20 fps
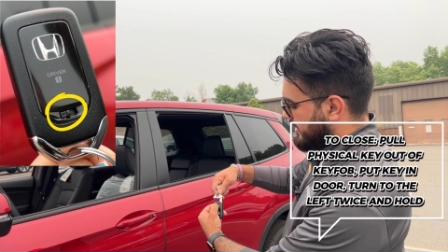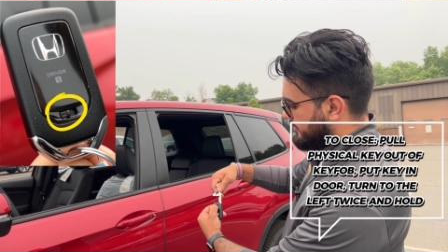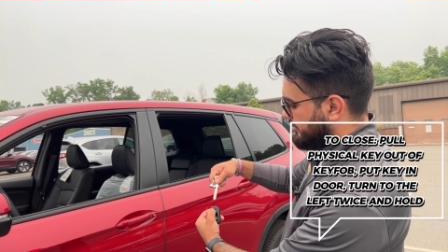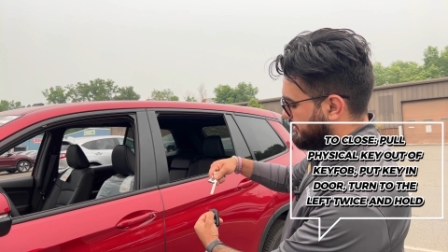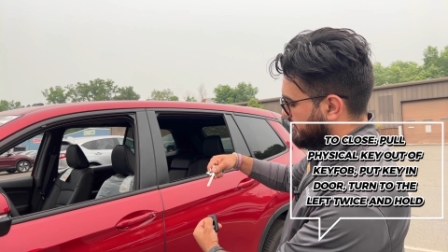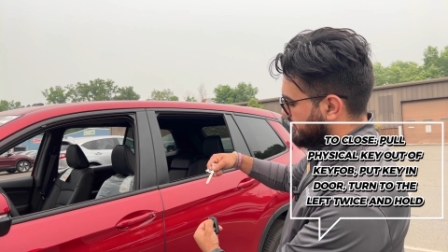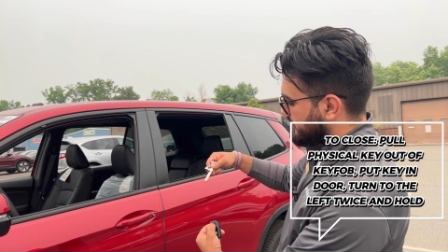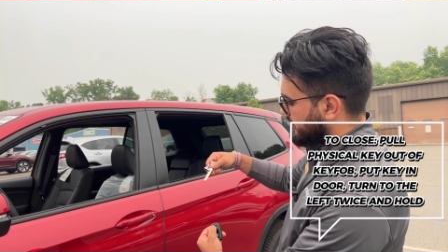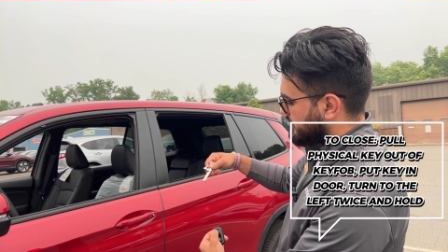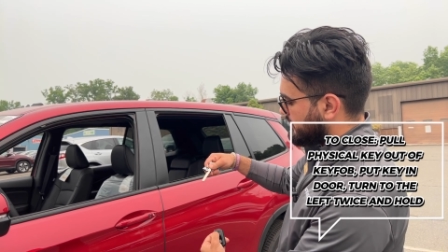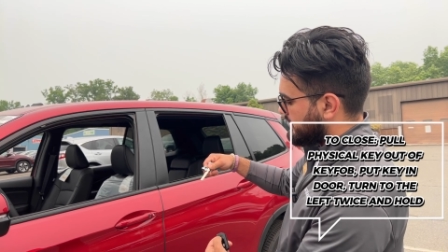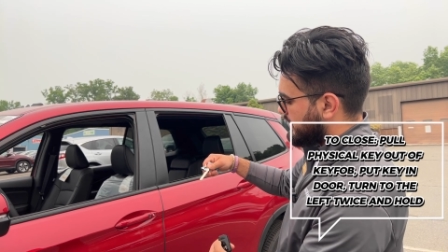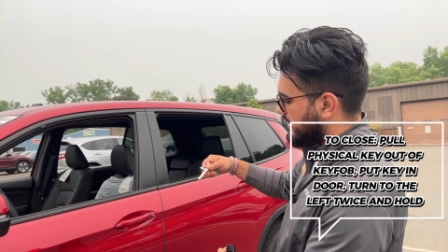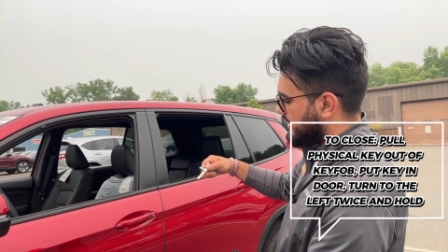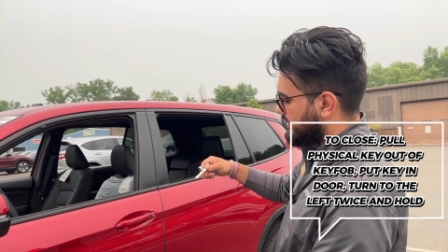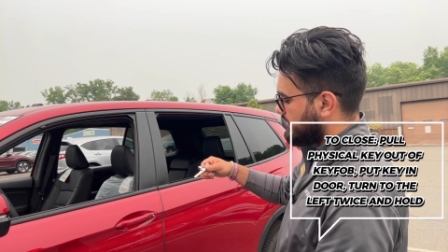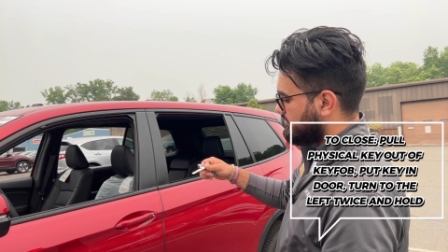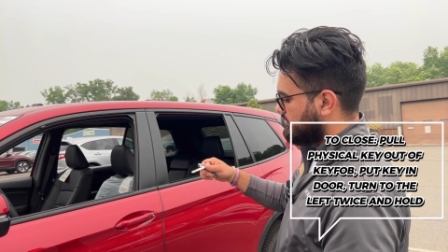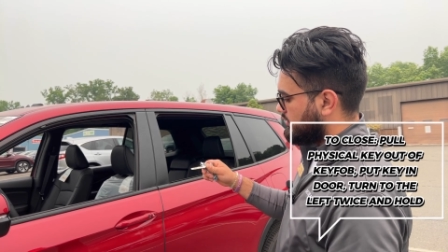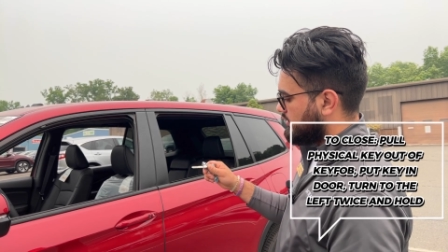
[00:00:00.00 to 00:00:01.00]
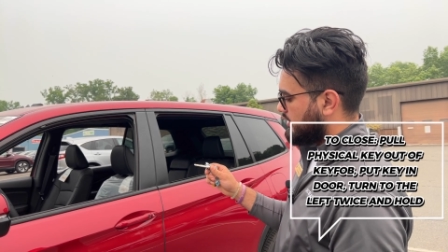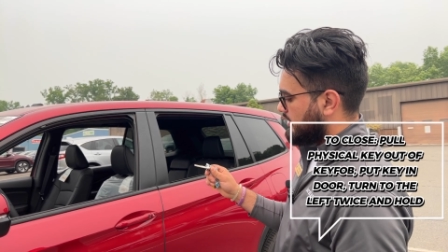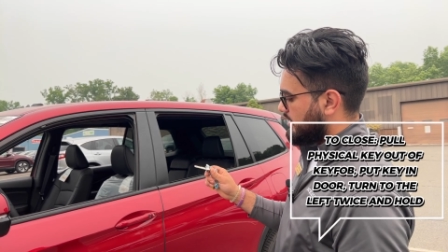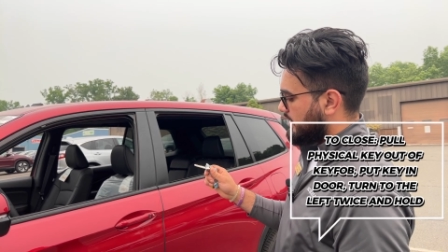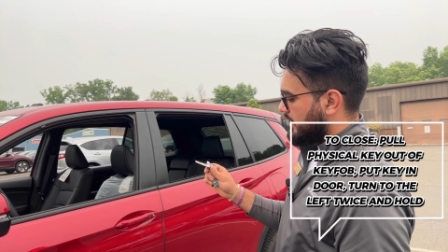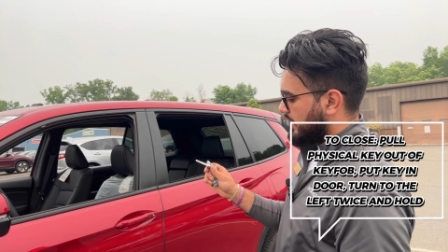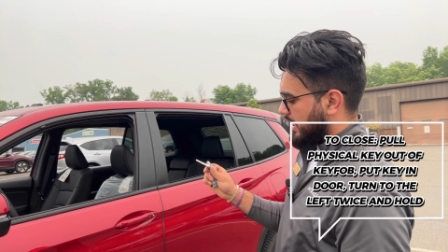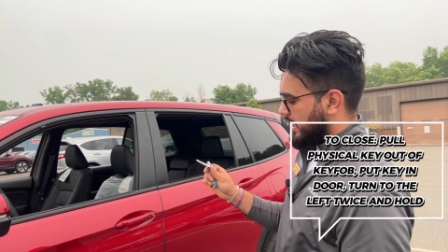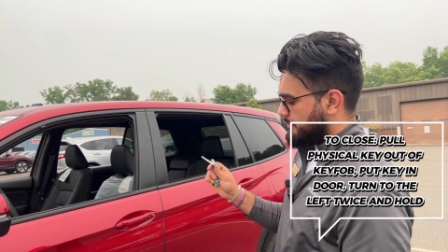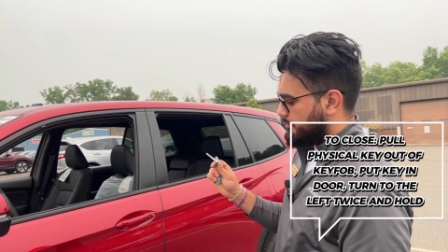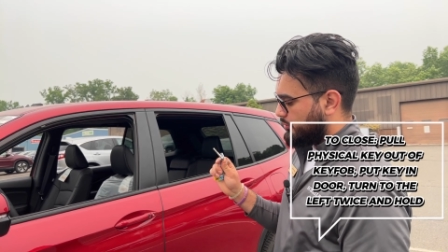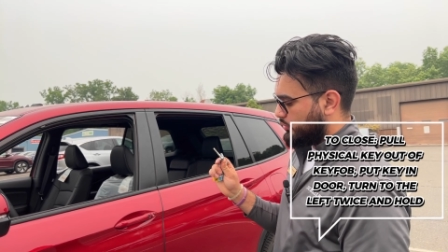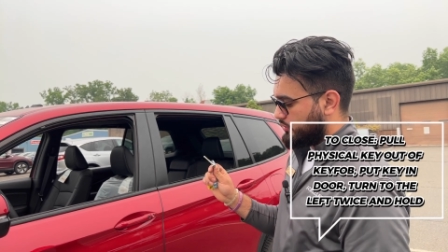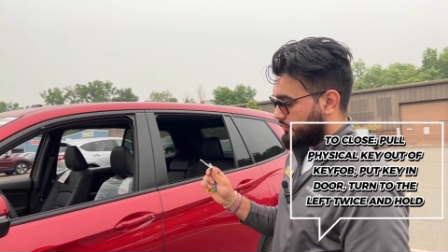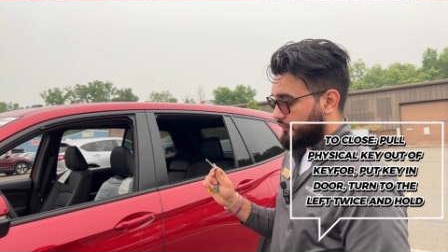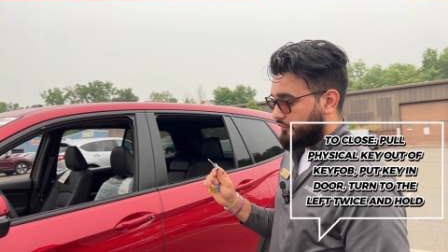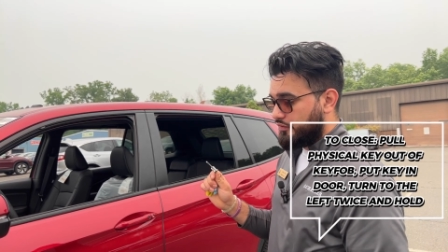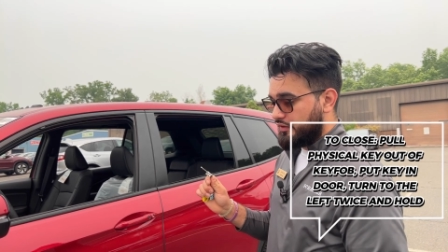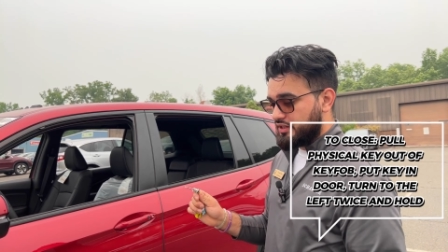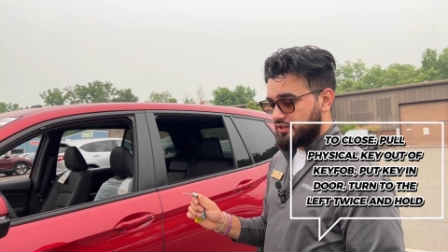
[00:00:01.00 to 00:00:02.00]
that piece to the side and pull
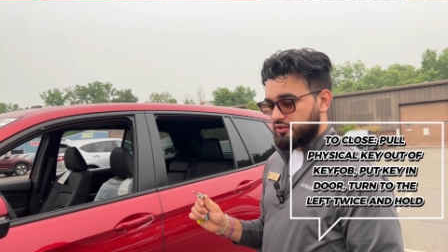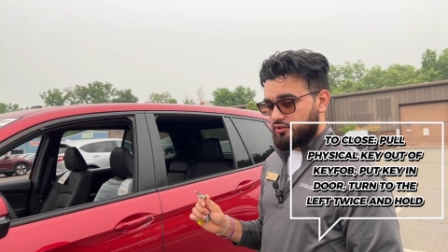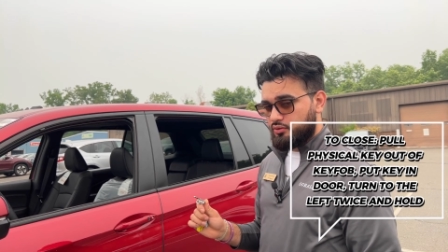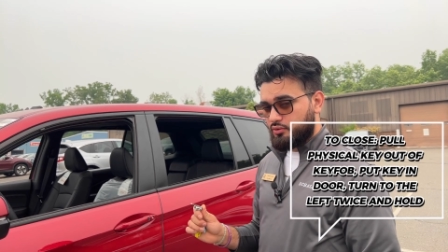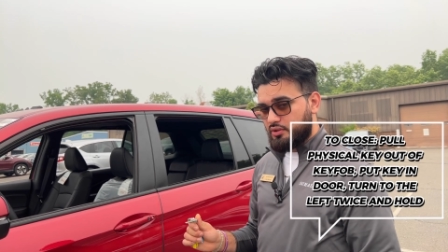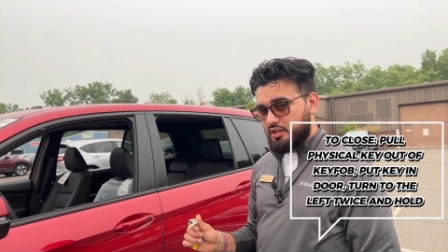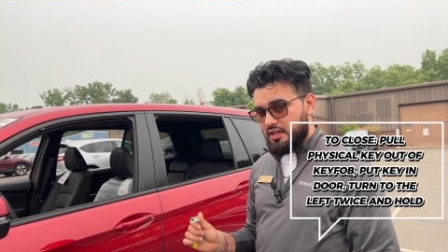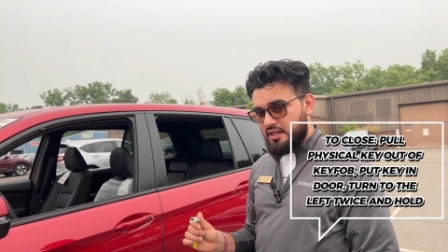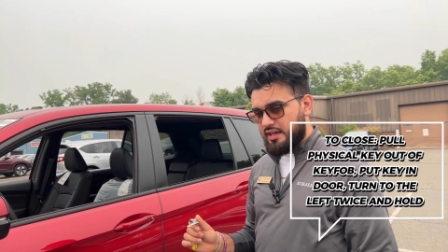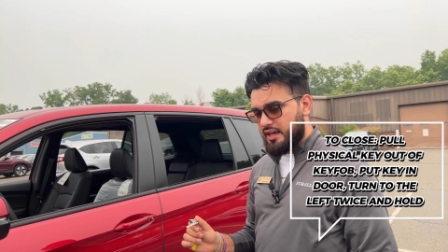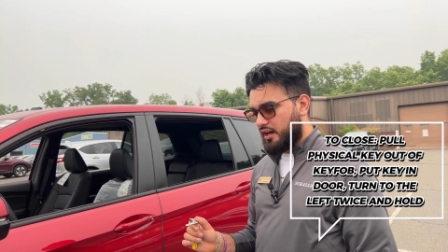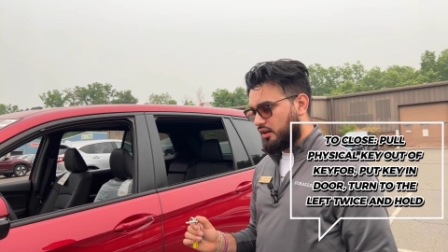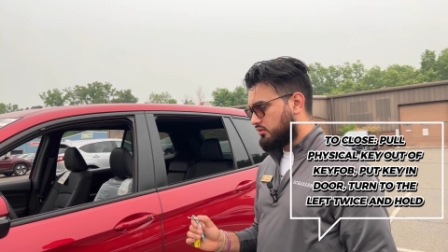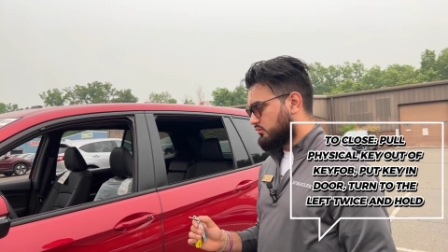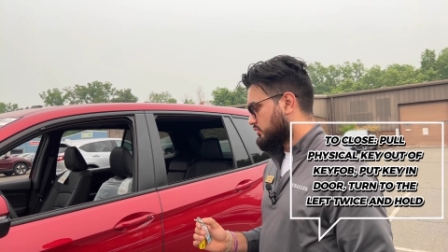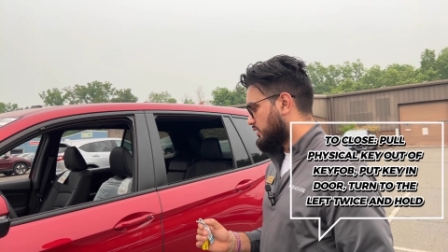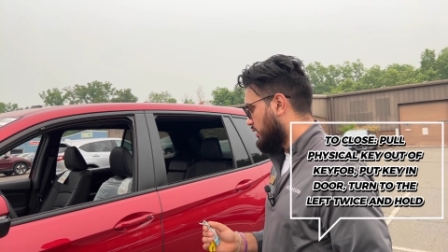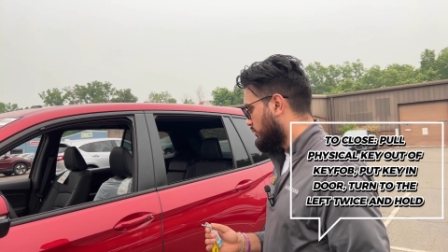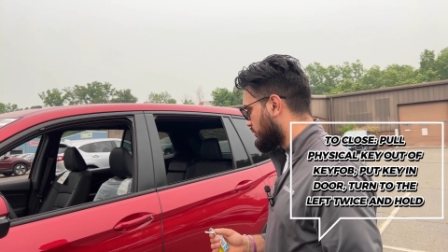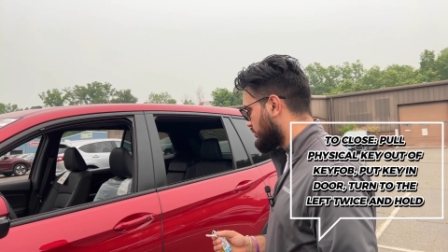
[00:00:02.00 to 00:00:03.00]
the physical key out. Now,